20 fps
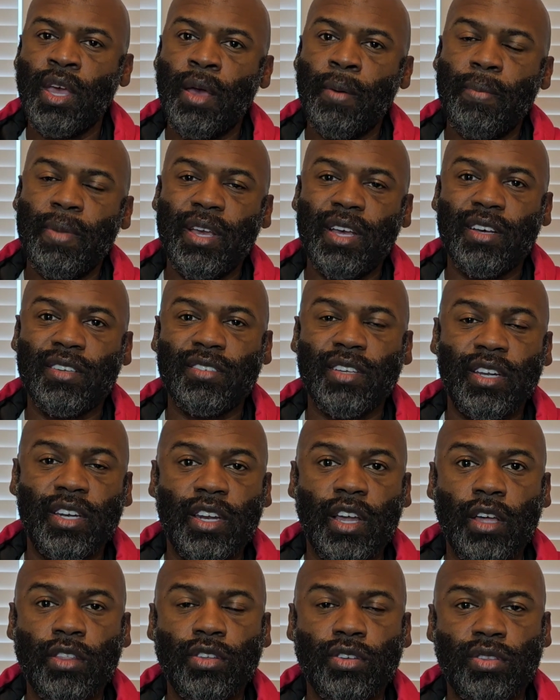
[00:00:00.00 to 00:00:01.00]
Because
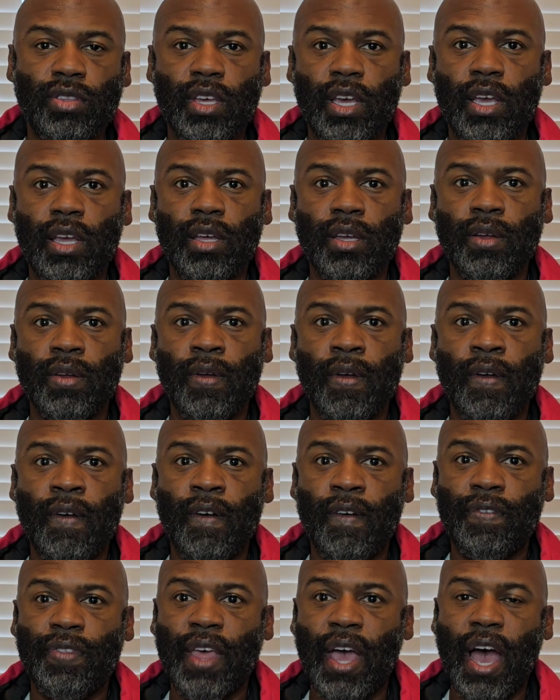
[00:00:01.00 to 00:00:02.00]
another thing
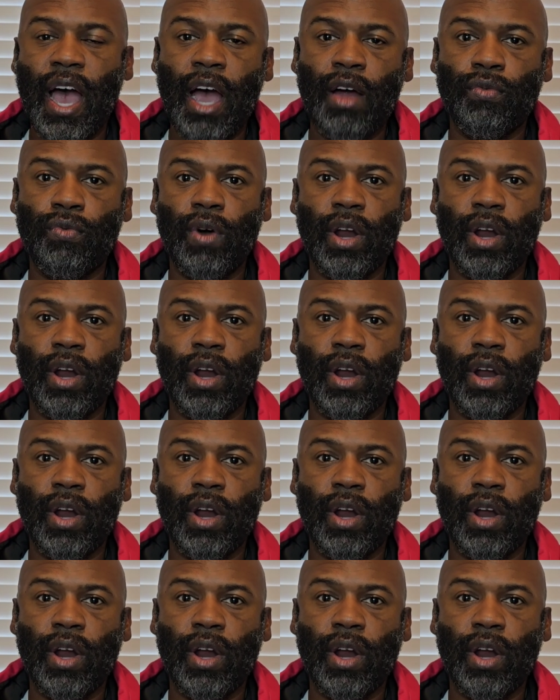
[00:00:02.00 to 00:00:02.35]
that I